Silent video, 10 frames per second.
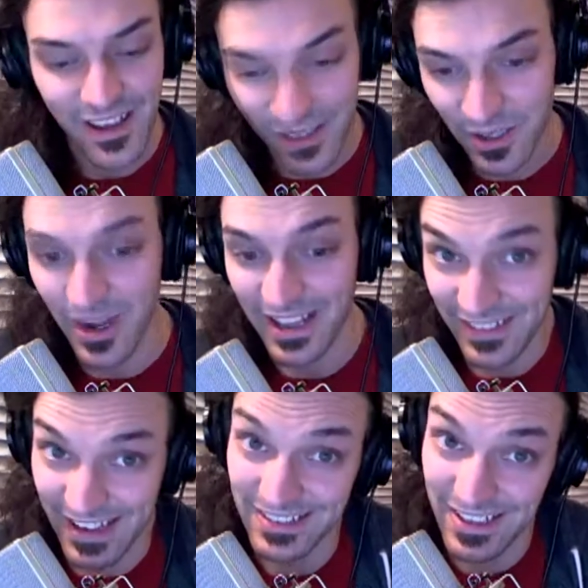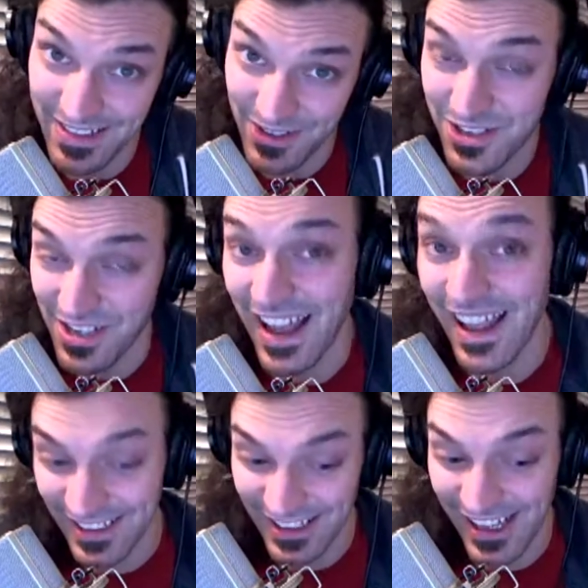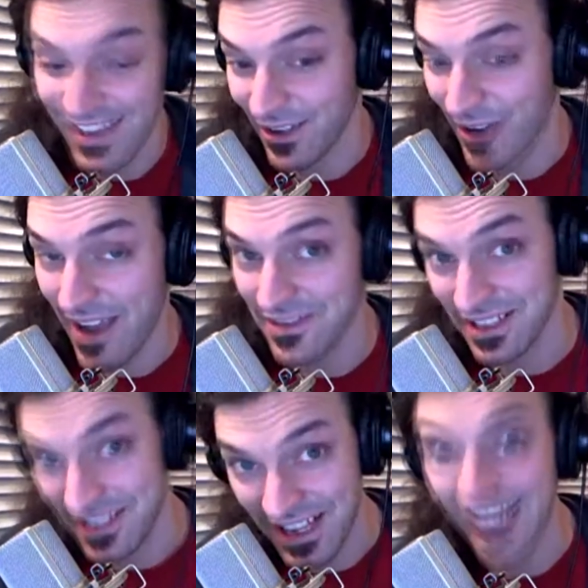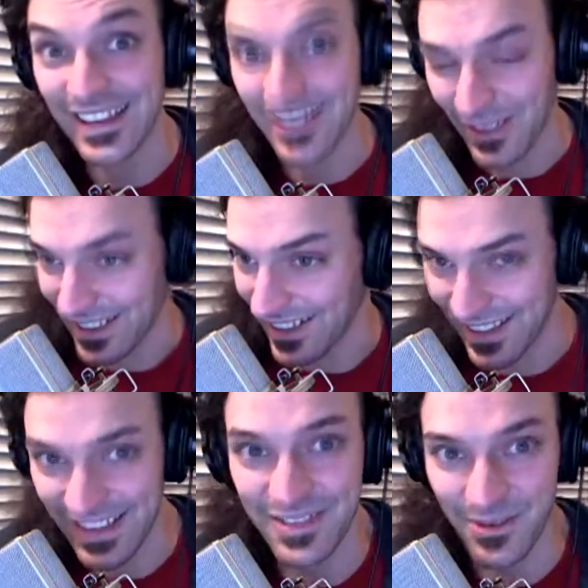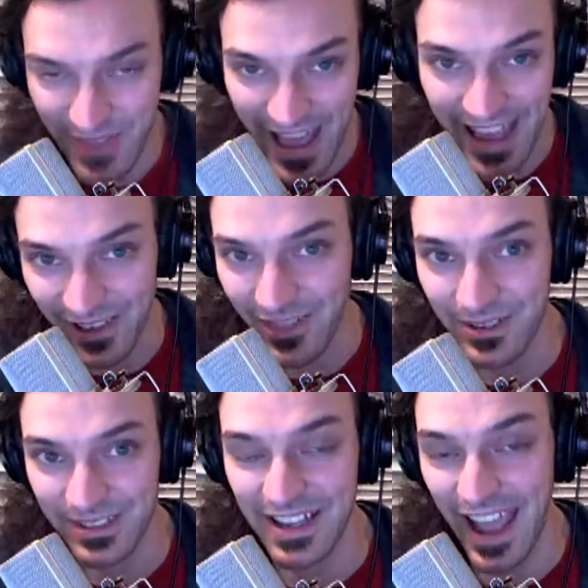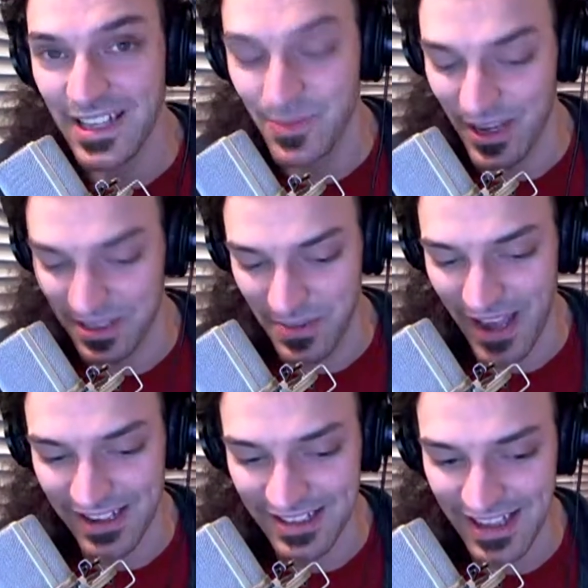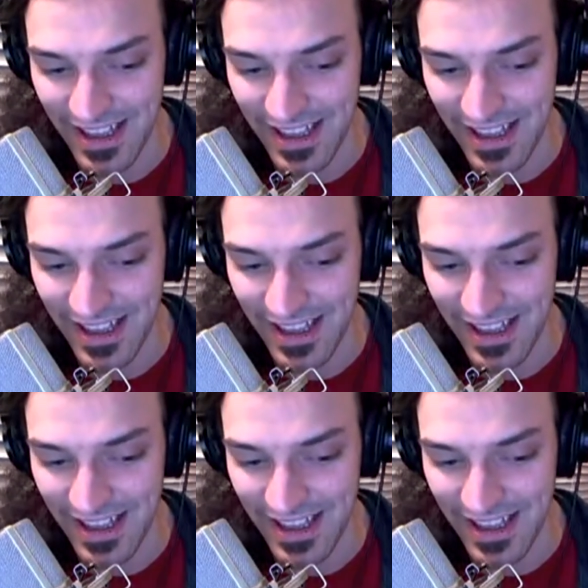oh, I, I like their style, I like their graphic design, or I like this or that other kind of aspect about it.